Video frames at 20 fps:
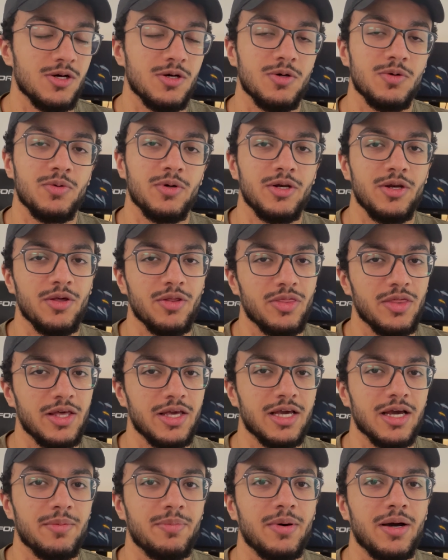when you
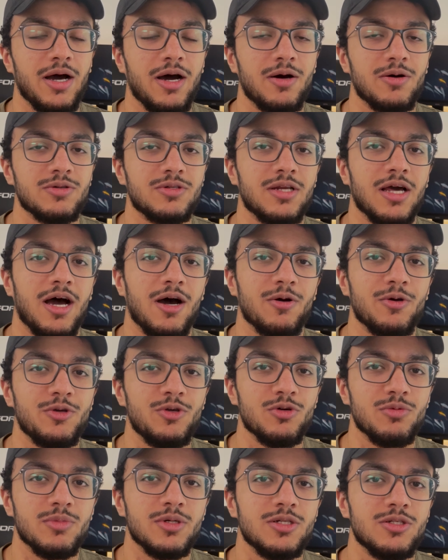think about how
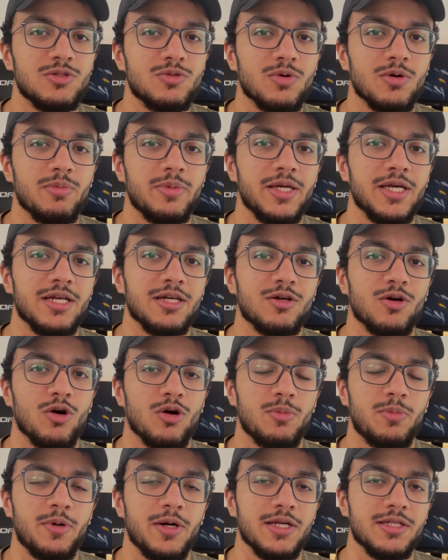humans will be
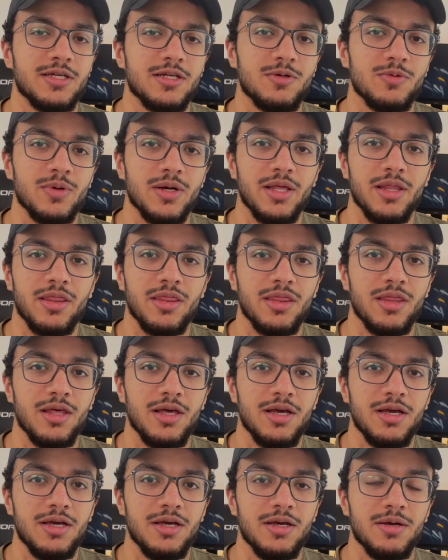incorporated with
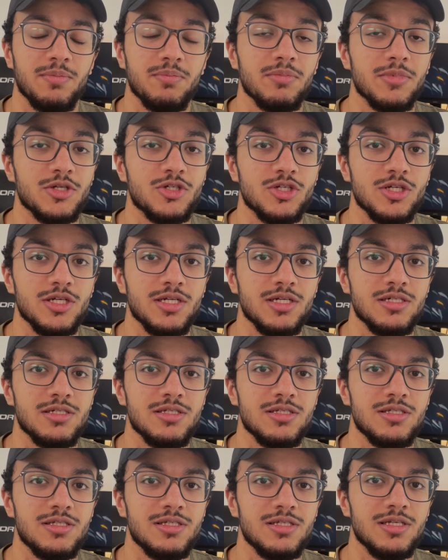
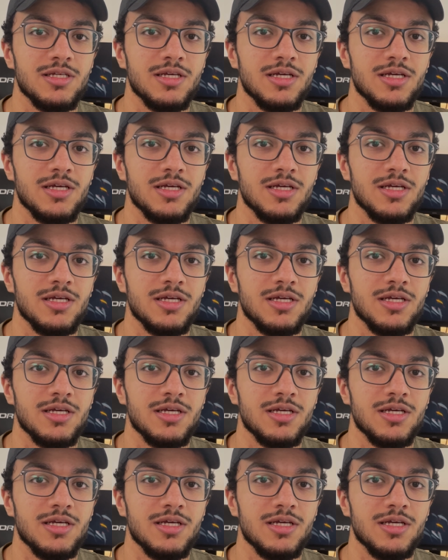machines,